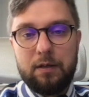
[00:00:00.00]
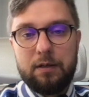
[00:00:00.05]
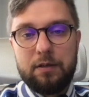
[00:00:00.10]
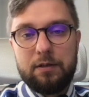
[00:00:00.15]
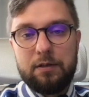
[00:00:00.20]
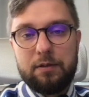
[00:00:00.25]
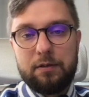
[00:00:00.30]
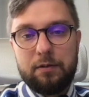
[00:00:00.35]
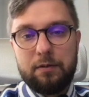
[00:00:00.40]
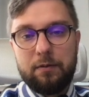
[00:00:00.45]

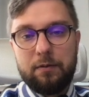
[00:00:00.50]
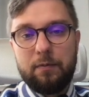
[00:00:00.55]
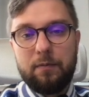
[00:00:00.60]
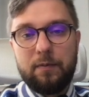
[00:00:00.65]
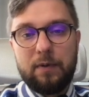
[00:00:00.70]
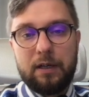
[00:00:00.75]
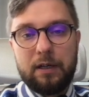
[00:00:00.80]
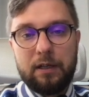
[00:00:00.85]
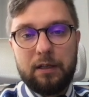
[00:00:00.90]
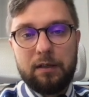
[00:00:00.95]
So
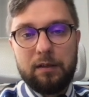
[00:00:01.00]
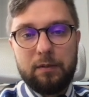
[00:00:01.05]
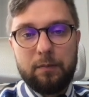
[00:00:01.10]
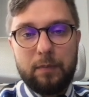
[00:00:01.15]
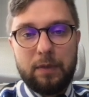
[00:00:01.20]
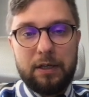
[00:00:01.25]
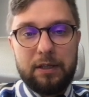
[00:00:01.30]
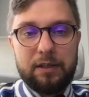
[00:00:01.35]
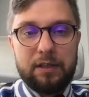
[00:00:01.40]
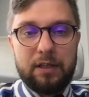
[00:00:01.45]
while
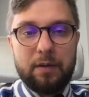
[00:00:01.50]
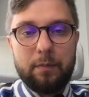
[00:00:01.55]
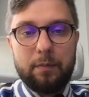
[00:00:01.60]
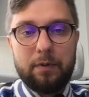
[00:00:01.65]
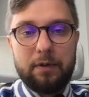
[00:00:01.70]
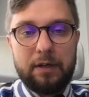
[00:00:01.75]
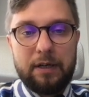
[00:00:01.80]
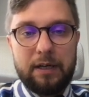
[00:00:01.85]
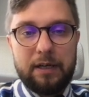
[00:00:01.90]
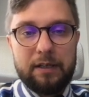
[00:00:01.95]
my
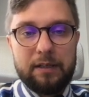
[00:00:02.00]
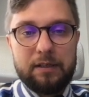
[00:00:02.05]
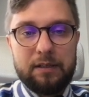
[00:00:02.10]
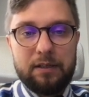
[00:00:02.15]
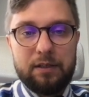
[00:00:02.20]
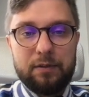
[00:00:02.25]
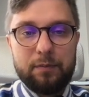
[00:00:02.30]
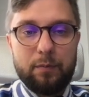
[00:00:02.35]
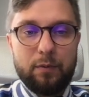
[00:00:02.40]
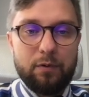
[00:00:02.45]
number x
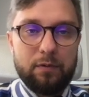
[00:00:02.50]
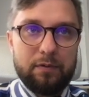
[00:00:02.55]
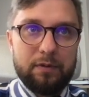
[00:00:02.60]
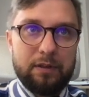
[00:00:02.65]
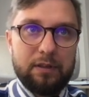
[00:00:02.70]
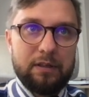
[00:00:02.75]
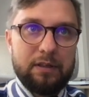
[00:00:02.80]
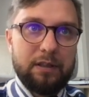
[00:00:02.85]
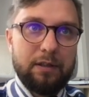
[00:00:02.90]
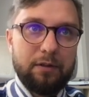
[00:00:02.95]
is more
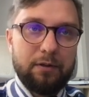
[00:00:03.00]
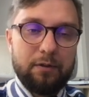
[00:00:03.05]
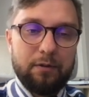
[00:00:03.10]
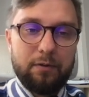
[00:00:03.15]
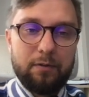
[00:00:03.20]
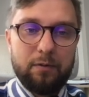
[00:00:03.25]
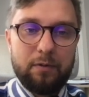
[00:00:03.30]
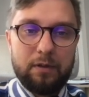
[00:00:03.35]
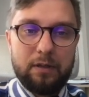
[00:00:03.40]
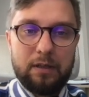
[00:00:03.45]
than
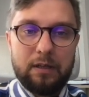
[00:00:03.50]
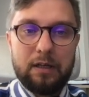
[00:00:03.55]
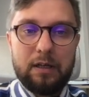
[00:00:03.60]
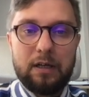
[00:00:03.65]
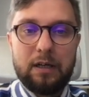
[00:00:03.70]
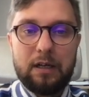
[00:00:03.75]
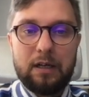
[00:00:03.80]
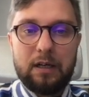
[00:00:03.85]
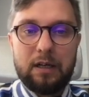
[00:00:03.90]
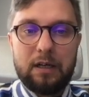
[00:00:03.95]
0,
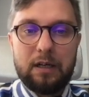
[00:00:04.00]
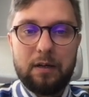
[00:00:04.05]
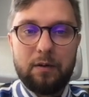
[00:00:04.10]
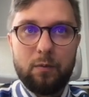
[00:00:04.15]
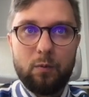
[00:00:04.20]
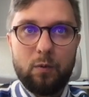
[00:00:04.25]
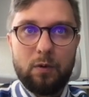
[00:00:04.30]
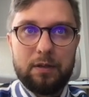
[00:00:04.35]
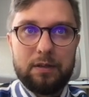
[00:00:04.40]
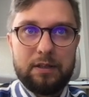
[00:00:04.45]

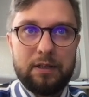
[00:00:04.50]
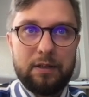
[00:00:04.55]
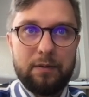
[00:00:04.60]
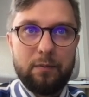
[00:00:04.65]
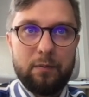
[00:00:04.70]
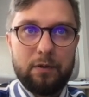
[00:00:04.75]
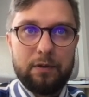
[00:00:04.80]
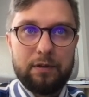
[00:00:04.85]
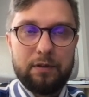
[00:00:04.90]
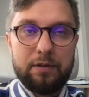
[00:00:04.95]
what I
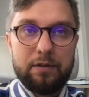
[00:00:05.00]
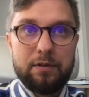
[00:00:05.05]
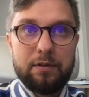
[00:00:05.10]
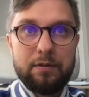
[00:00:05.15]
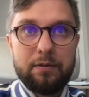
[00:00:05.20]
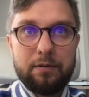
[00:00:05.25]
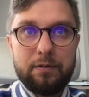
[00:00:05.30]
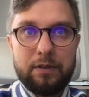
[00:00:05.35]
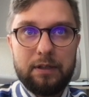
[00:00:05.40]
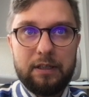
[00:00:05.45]
want to
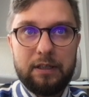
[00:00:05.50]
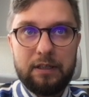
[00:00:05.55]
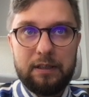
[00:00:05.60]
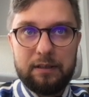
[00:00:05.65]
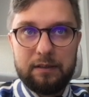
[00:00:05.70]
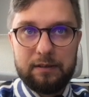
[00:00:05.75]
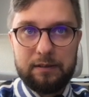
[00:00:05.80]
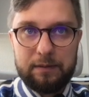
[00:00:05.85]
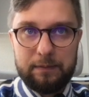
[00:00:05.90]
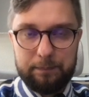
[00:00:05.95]
do
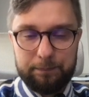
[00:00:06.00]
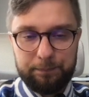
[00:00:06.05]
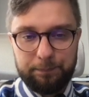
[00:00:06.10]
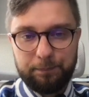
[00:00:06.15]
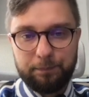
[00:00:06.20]
is